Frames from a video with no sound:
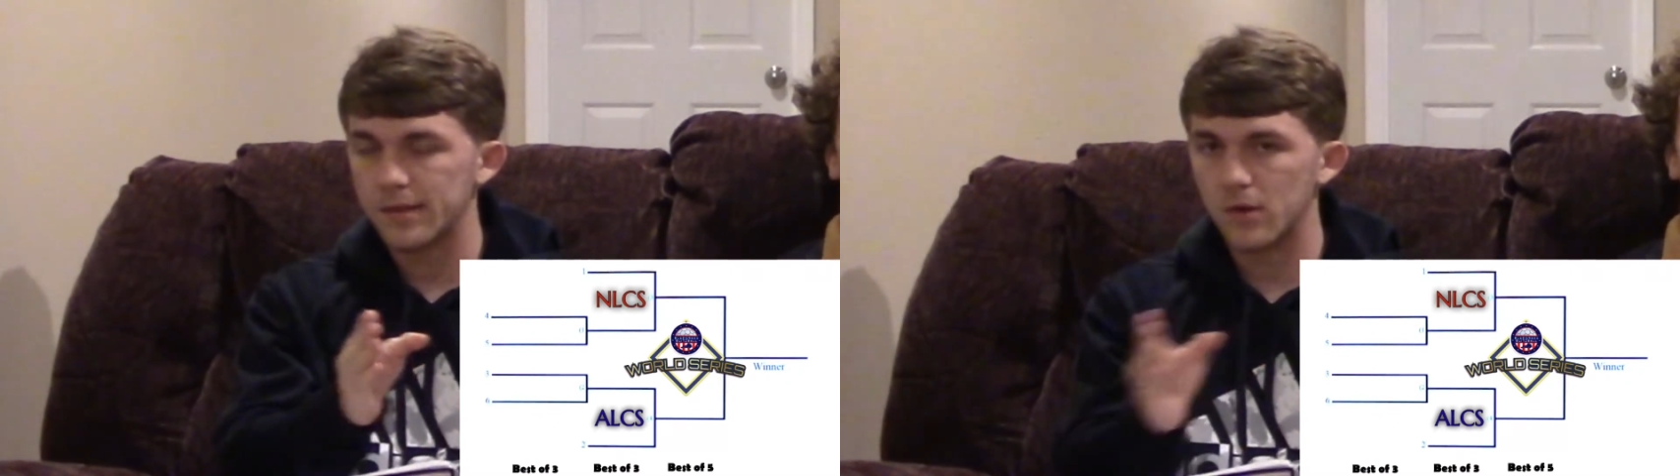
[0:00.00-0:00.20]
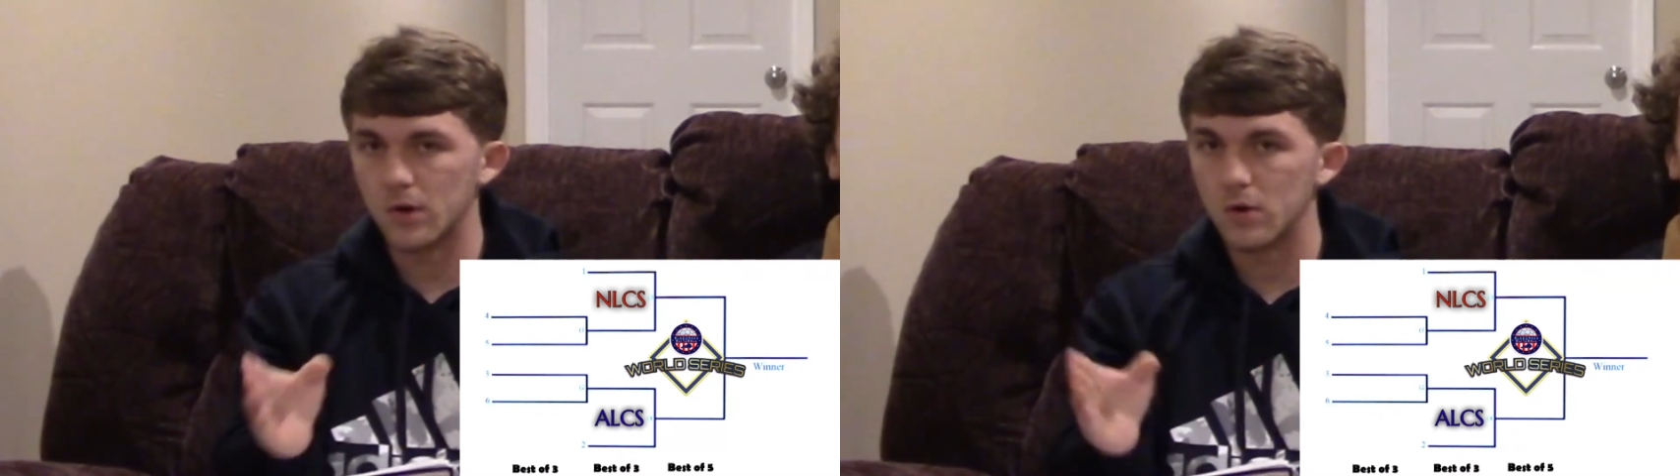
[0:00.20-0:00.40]

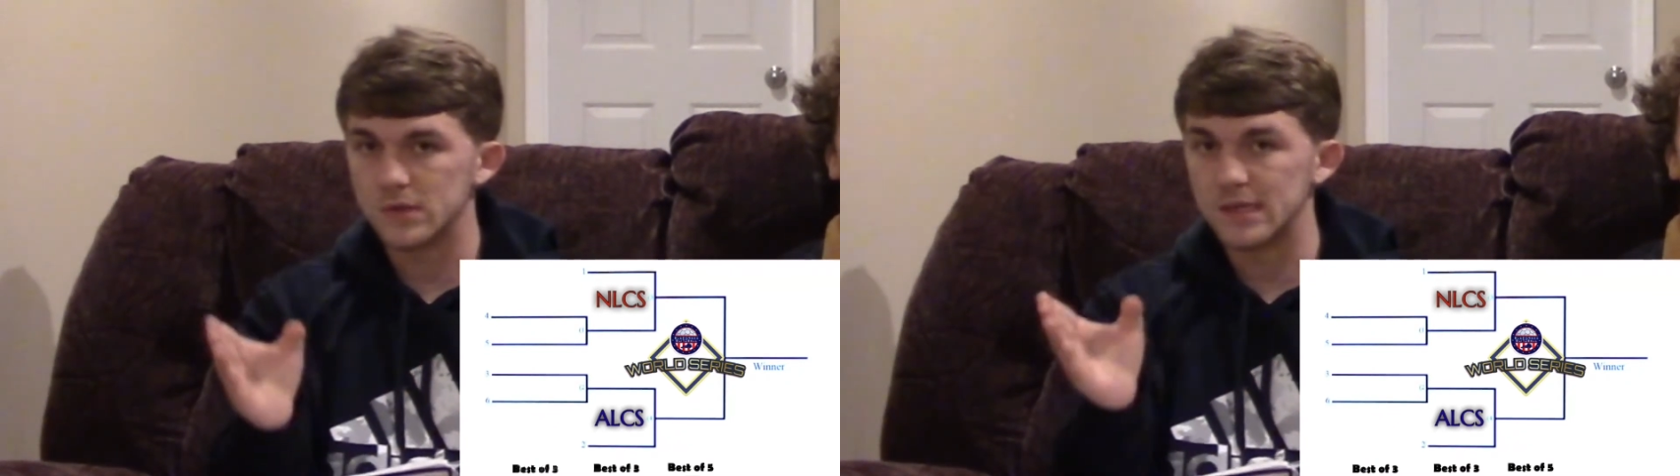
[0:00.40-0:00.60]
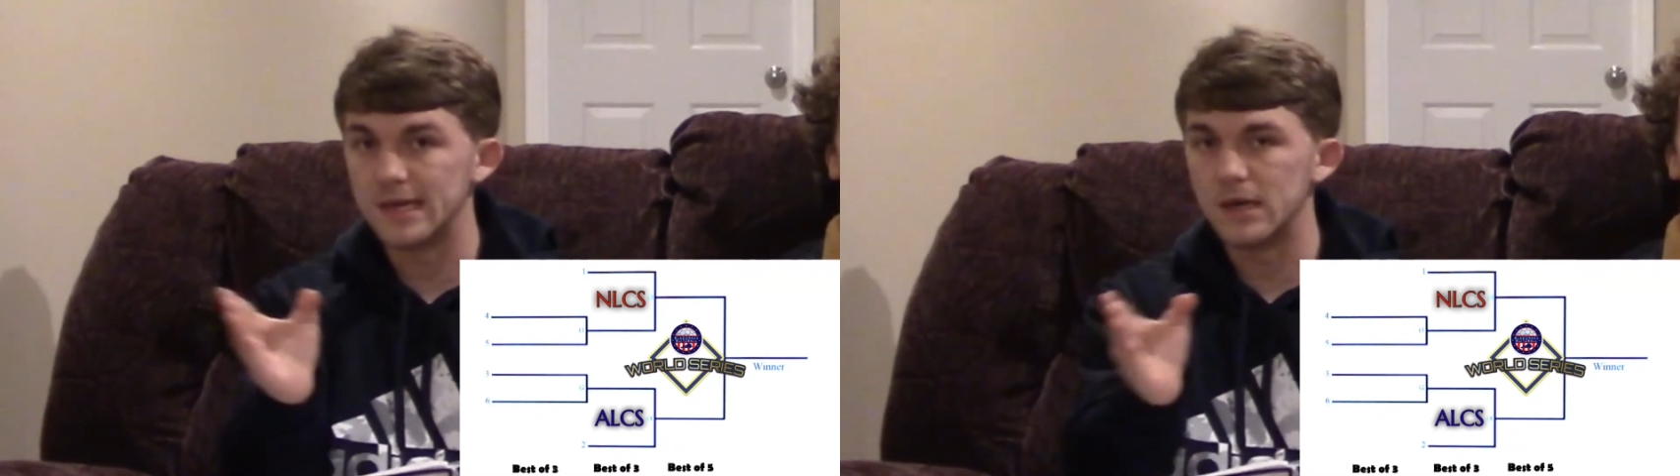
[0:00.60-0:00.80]
They will go to
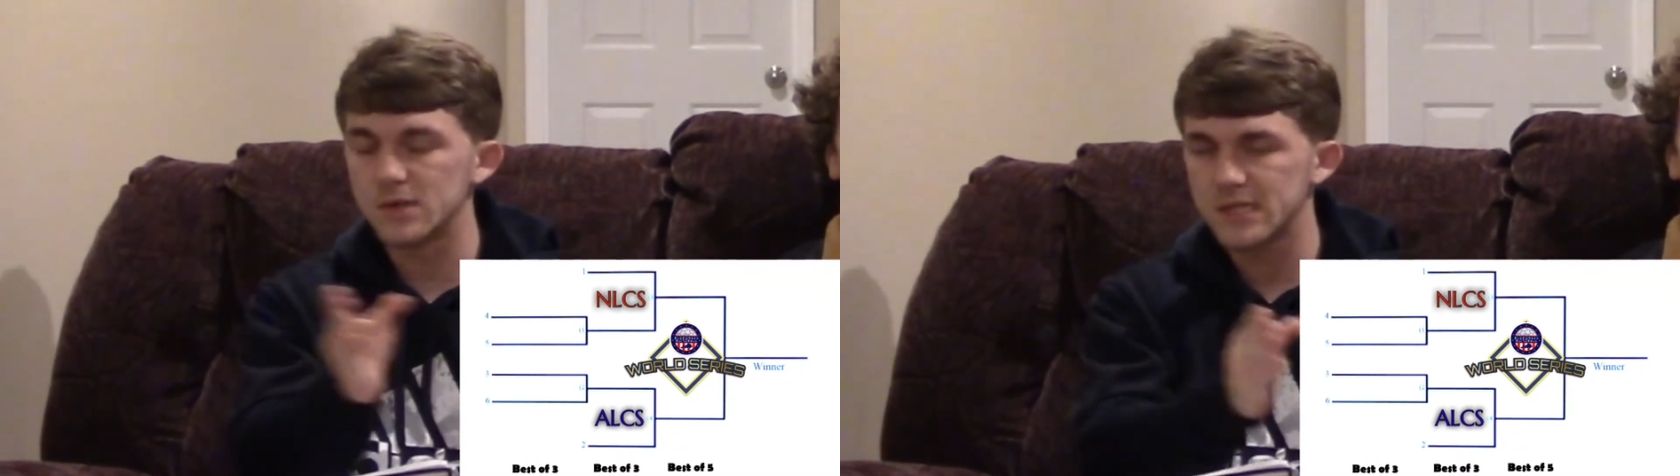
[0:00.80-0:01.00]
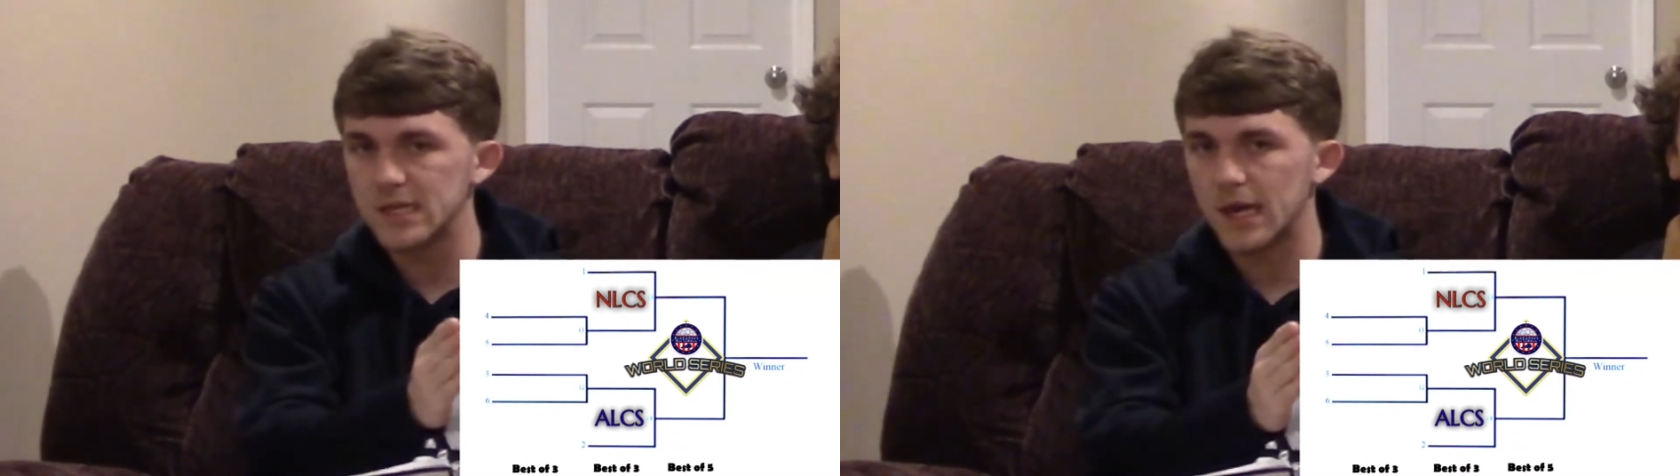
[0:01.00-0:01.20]
the
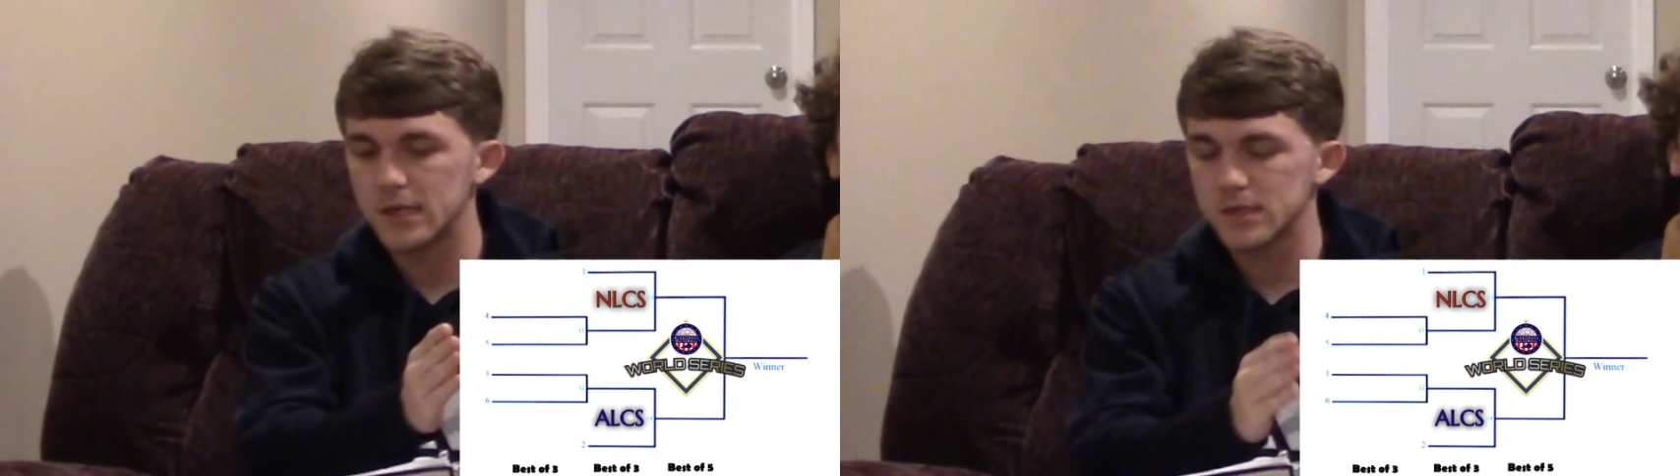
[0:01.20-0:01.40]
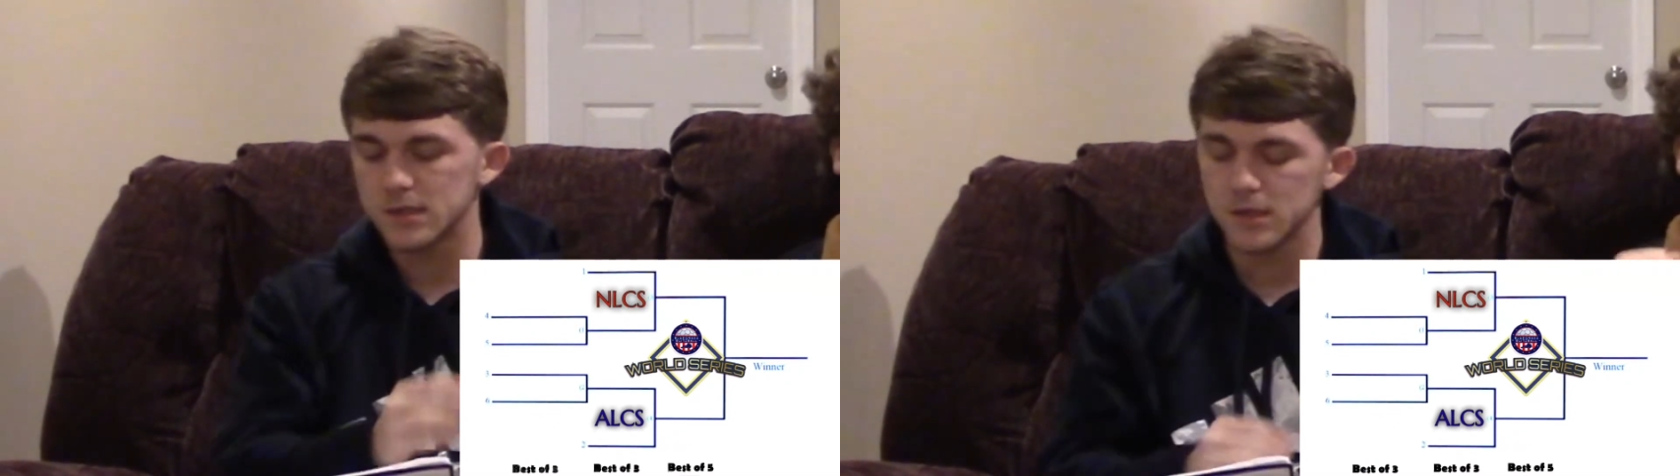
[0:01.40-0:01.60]

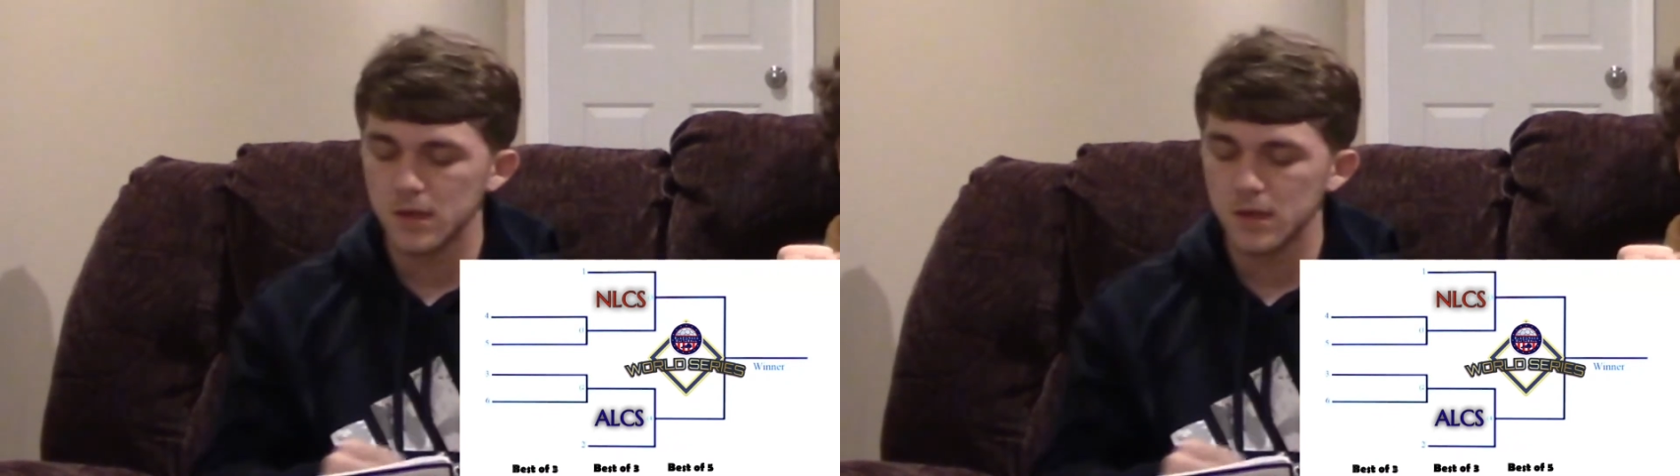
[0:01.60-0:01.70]
NLCS,